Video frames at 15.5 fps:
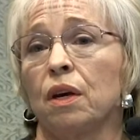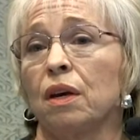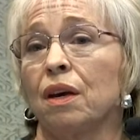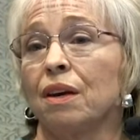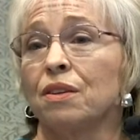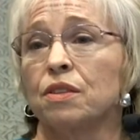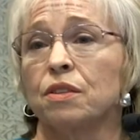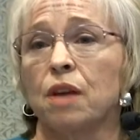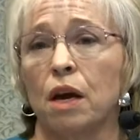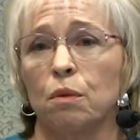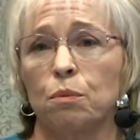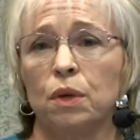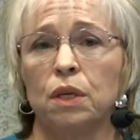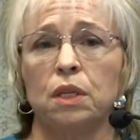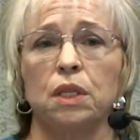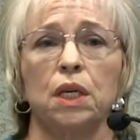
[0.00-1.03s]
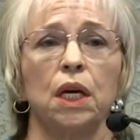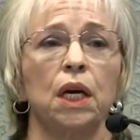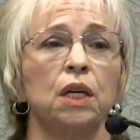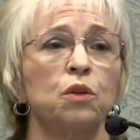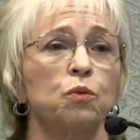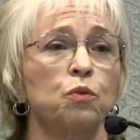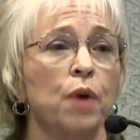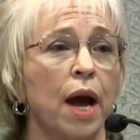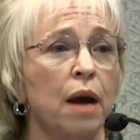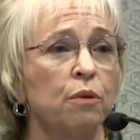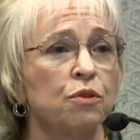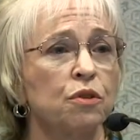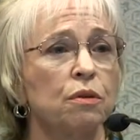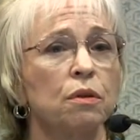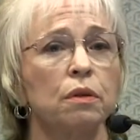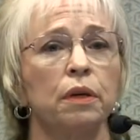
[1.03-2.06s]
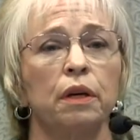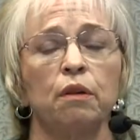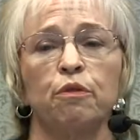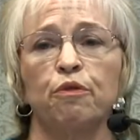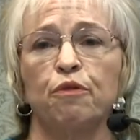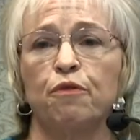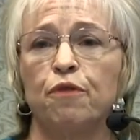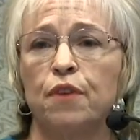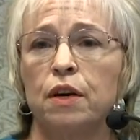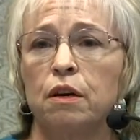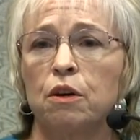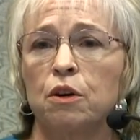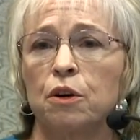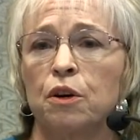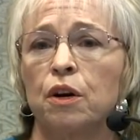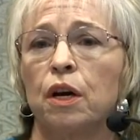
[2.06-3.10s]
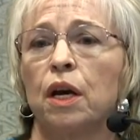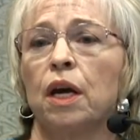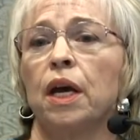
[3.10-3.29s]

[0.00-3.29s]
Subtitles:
excitement and arousal and fear